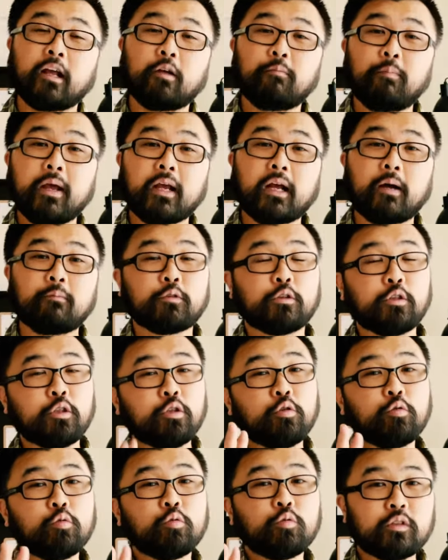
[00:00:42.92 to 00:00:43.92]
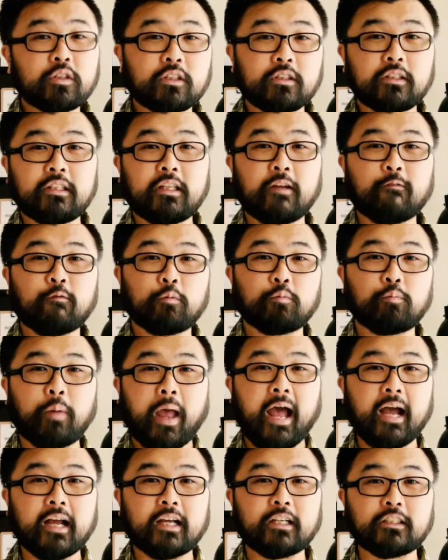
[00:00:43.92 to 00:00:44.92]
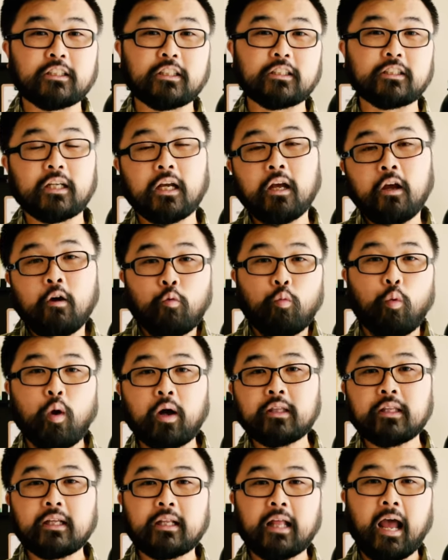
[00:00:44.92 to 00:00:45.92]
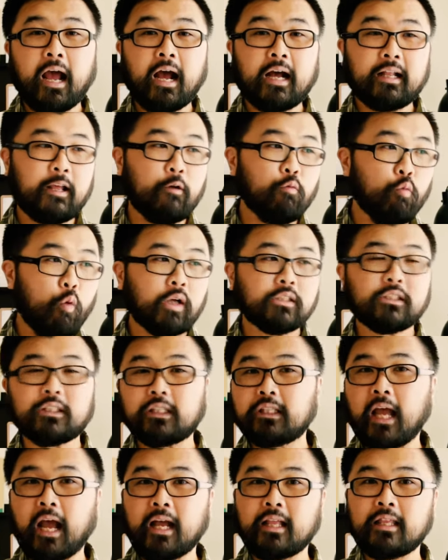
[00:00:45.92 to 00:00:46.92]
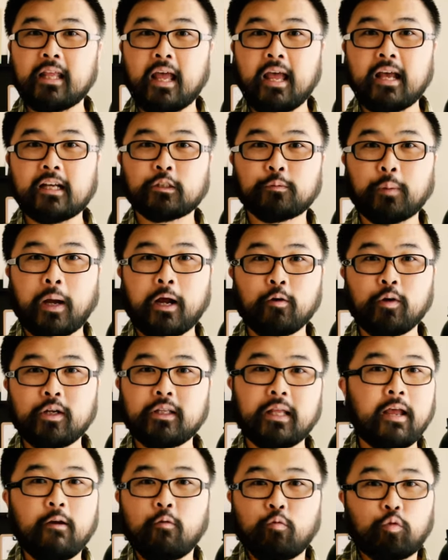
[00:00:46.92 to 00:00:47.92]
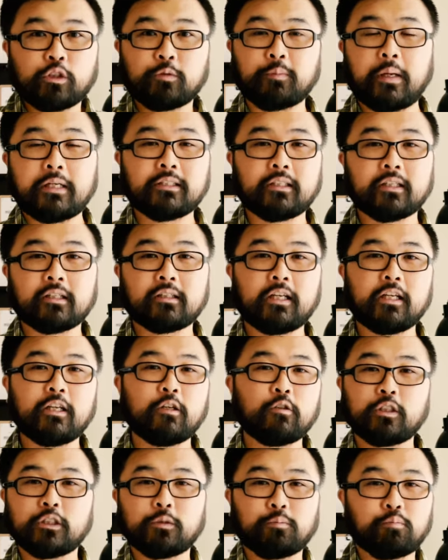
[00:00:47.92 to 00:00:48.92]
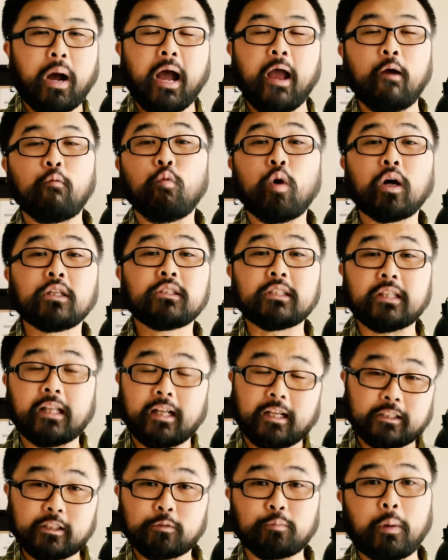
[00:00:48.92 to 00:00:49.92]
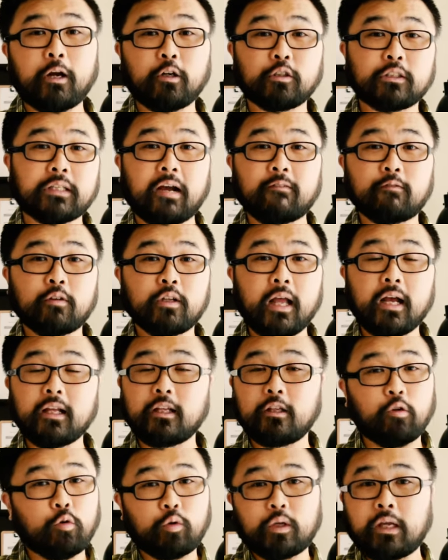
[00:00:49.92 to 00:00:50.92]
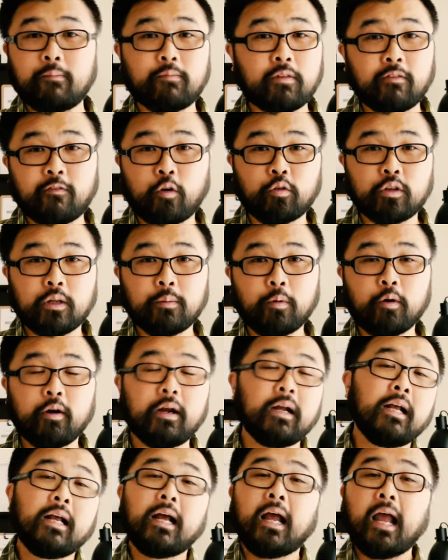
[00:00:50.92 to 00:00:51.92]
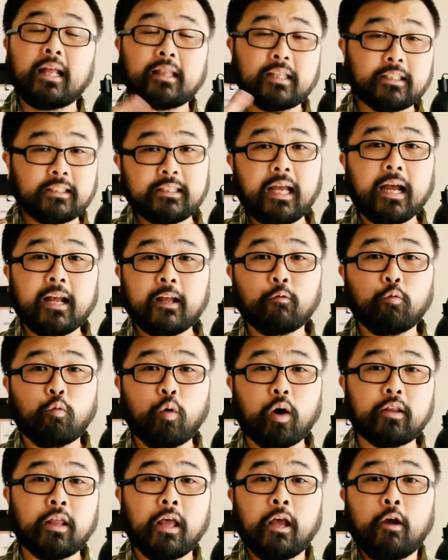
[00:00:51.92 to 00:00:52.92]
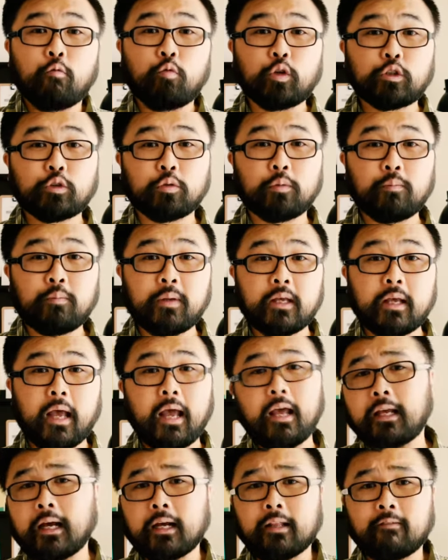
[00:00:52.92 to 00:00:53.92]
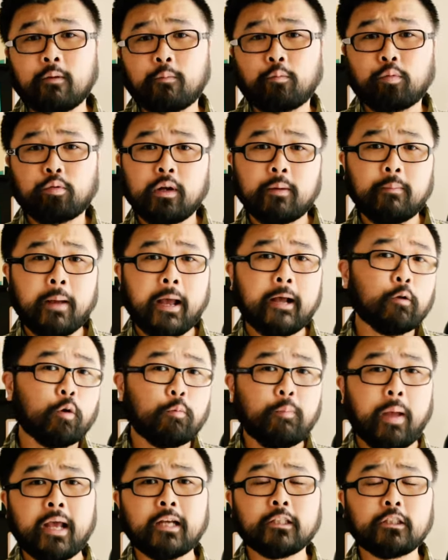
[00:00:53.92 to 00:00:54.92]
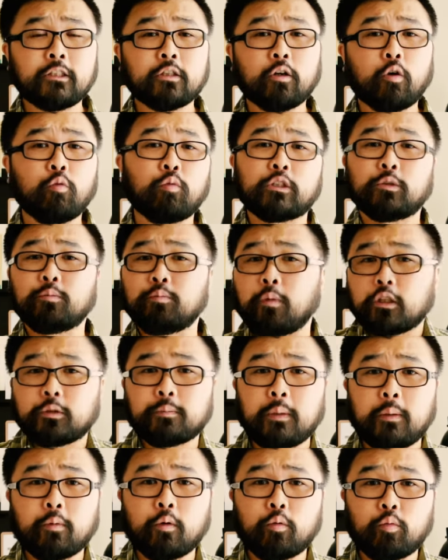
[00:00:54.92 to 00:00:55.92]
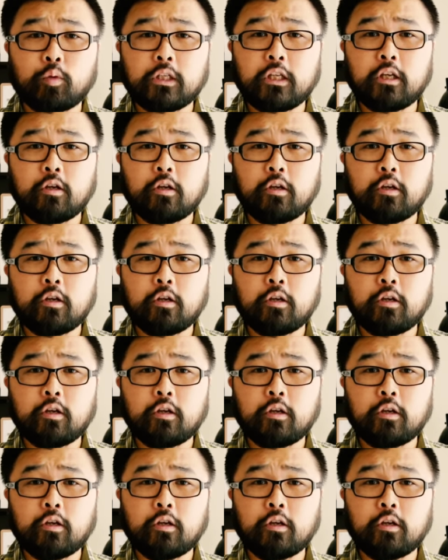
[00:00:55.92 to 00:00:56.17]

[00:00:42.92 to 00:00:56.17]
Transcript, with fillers: could pick up 2 different packages. One that had a 1 to 10 day expiry date, which basically you just buy it once and it expires after that. You don't keep the phone number. And the second one, which would be a kind of a prepaid or pay-as-you-go, which most people would